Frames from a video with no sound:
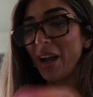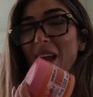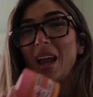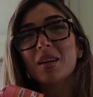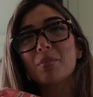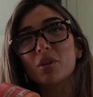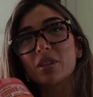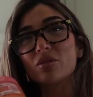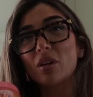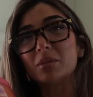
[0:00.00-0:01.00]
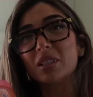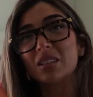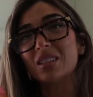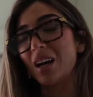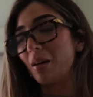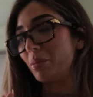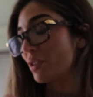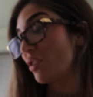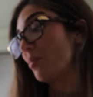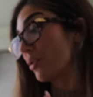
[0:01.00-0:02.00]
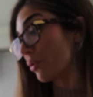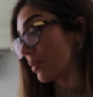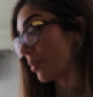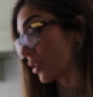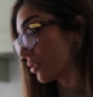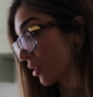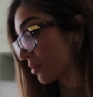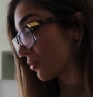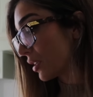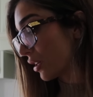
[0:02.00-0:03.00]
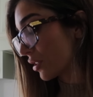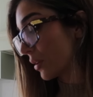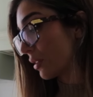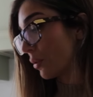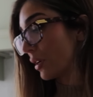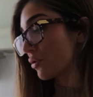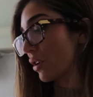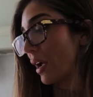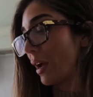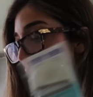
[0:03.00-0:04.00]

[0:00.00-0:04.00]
I hate body scrubs in a tub, but the Soap and Glory body scrubs are really good, so I thought I'd try it.